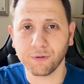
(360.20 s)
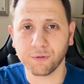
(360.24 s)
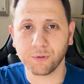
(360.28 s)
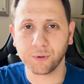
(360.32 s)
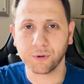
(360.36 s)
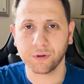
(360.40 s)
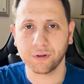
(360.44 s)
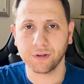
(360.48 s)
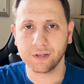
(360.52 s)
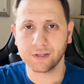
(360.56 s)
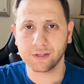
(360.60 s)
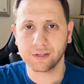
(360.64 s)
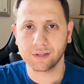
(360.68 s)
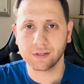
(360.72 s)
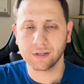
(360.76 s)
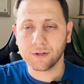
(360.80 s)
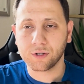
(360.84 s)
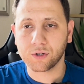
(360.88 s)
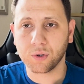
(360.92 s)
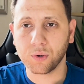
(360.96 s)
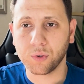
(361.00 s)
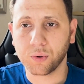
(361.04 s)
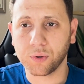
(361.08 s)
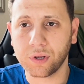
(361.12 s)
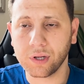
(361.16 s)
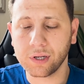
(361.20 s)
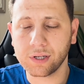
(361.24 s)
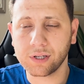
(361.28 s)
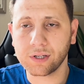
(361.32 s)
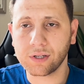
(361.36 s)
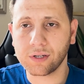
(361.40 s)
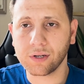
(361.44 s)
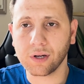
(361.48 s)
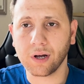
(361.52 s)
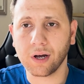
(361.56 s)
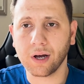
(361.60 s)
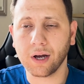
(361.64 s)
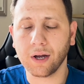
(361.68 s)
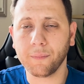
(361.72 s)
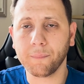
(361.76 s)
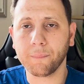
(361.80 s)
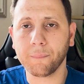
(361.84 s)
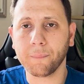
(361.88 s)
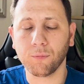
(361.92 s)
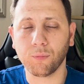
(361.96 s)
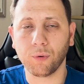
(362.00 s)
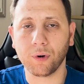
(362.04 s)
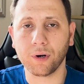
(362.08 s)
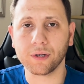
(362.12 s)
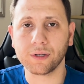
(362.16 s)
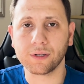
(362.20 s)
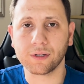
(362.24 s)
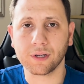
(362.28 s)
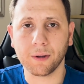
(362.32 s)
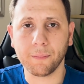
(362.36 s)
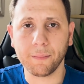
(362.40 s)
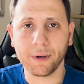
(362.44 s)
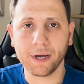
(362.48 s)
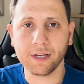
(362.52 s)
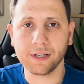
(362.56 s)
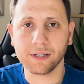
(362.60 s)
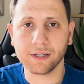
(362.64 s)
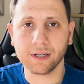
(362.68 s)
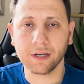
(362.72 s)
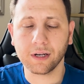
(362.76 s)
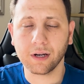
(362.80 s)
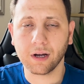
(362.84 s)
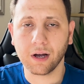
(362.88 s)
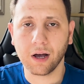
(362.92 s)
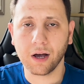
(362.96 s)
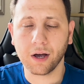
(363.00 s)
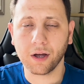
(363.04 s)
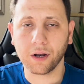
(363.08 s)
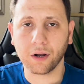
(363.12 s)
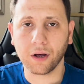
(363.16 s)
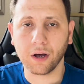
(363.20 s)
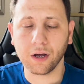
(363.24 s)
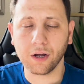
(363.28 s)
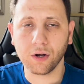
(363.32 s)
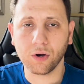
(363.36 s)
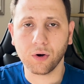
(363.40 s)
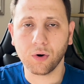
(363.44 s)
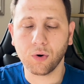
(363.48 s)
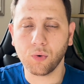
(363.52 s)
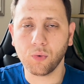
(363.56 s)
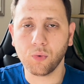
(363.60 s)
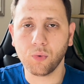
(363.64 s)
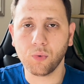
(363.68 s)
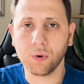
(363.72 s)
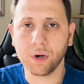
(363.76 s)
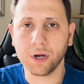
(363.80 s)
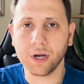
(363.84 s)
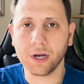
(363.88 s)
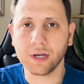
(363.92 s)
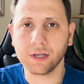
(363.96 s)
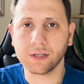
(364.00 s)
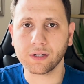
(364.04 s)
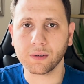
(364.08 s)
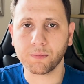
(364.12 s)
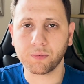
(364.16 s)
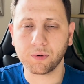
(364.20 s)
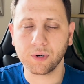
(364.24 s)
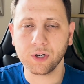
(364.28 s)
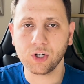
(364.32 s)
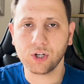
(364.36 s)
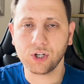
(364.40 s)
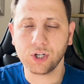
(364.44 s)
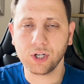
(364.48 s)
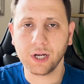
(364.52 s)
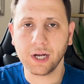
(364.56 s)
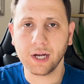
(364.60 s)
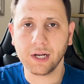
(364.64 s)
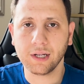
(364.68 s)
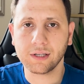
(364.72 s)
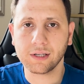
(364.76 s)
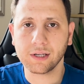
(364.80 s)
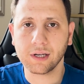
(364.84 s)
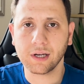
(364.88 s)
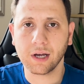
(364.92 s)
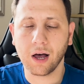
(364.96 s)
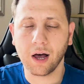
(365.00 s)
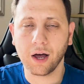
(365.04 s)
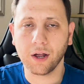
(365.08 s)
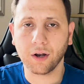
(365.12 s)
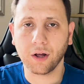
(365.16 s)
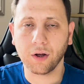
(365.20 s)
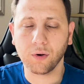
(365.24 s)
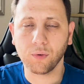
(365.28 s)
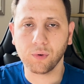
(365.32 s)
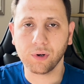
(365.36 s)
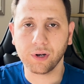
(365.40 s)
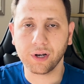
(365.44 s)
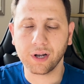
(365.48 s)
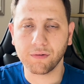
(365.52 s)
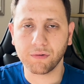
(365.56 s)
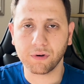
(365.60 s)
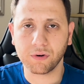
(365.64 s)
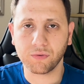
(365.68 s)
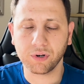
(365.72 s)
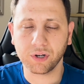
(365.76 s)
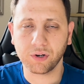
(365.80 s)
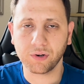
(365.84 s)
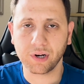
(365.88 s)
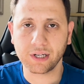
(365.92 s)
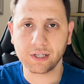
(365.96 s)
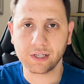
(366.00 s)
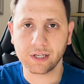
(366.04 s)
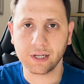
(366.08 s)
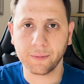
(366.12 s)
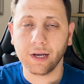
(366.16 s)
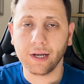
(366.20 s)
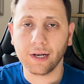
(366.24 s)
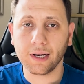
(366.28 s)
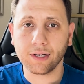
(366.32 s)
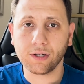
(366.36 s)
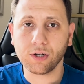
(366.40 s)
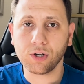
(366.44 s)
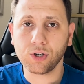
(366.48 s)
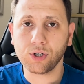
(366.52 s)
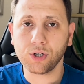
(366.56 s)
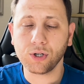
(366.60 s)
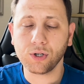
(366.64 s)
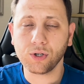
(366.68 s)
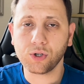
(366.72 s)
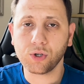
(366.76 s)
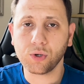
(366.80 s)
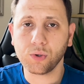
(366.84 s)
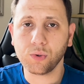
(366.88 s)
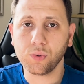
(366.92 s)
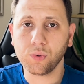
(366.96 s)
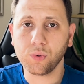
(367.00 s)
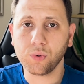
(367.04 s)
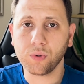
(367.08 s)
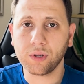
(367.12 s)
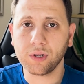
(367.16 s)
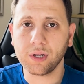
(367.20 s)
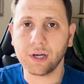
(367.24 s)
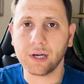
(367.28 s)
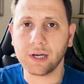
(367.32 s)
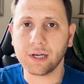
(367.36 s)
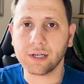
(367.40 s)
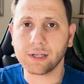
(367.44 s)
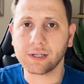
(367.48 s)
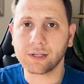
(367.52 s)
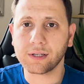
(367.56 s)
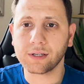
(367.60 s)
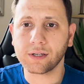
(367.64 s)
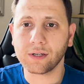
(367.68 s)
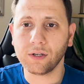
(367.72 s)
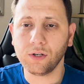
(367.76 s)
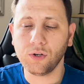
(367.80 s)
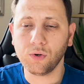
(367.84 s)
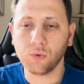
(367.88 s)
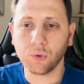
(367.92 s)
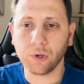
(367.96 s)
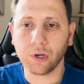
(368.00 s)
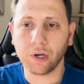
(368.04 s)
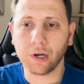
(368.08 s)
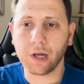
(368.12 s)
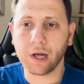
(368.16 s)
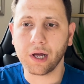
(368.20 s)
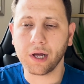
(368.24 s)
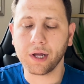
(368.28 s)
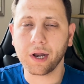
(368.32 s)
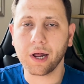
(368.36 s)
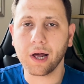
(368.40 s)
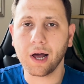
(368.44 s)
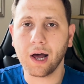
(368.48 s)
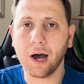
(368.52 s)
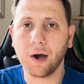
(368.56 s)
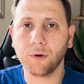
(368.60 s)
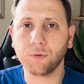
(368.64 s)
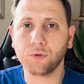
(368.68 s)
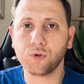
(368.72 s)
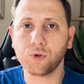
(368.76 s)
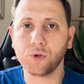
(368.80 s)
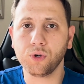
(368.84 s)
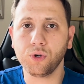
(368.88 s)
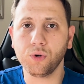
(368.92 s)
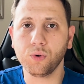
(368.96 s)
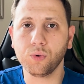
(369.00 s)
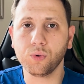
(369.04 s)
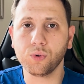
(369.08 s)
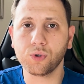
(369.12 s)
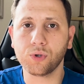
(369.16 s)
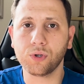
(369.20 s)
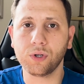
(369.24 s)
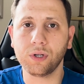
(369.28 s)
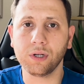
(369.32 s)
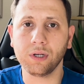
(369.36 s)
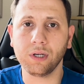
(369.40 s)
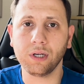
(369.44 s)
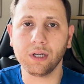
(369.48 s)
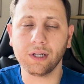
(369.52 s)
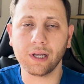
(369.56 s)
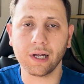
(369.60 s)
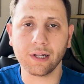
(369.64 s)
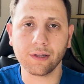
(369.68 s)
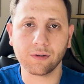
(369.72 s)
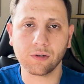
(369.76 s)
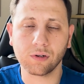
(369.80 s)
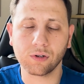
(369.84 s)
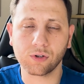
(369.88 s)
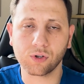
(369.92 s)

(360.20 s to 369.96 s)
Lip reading: for this. So this time was amazing and I always appreciate it and I will never regret it. In addition to this, you will learn how to use the dental